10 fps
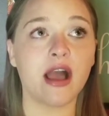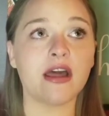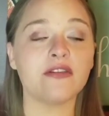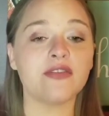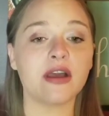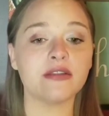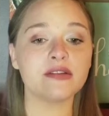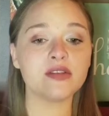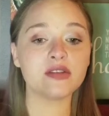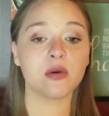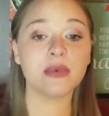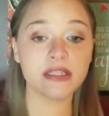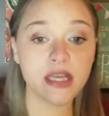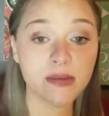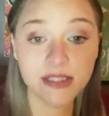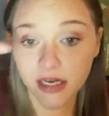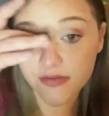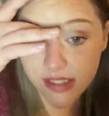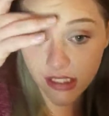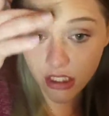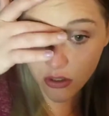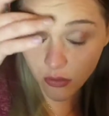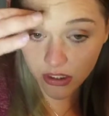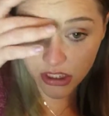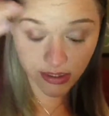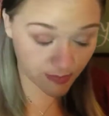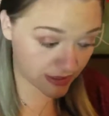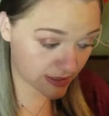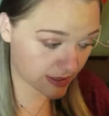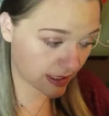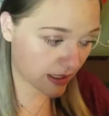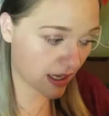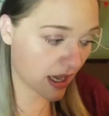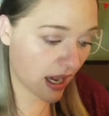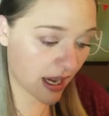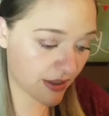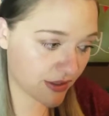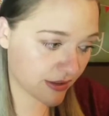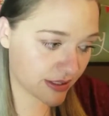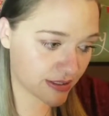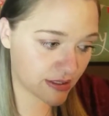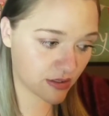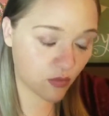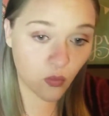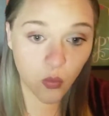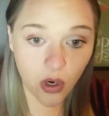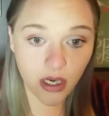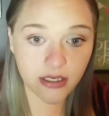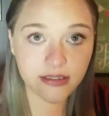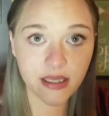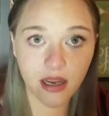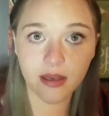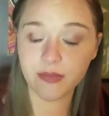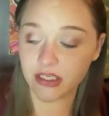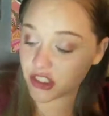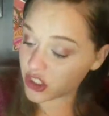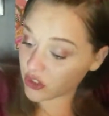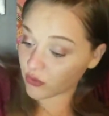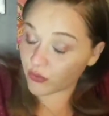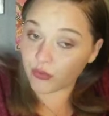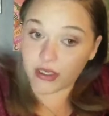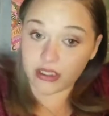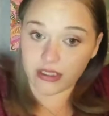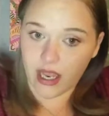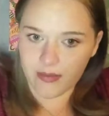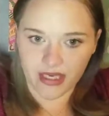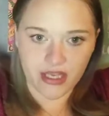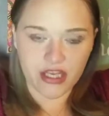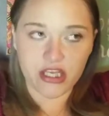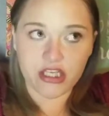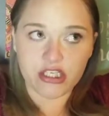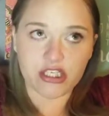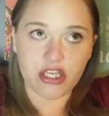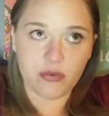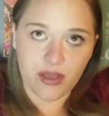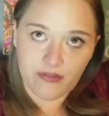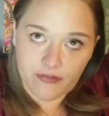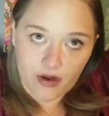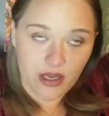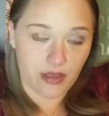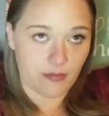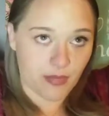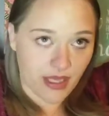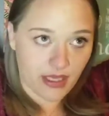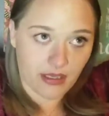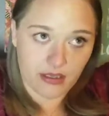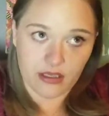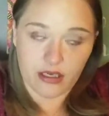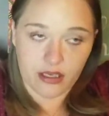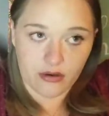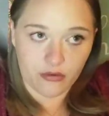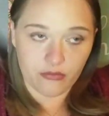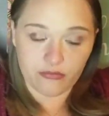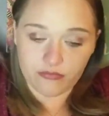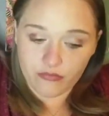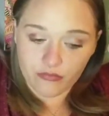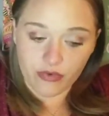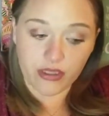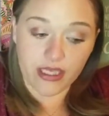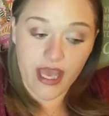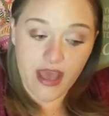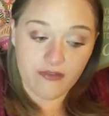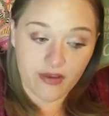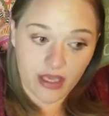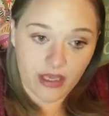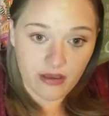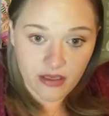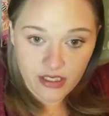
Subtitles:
Out of so many times that I've seen her while she's been sick, I think this is the one time that she really, I mean, she went from being, you know, really heavy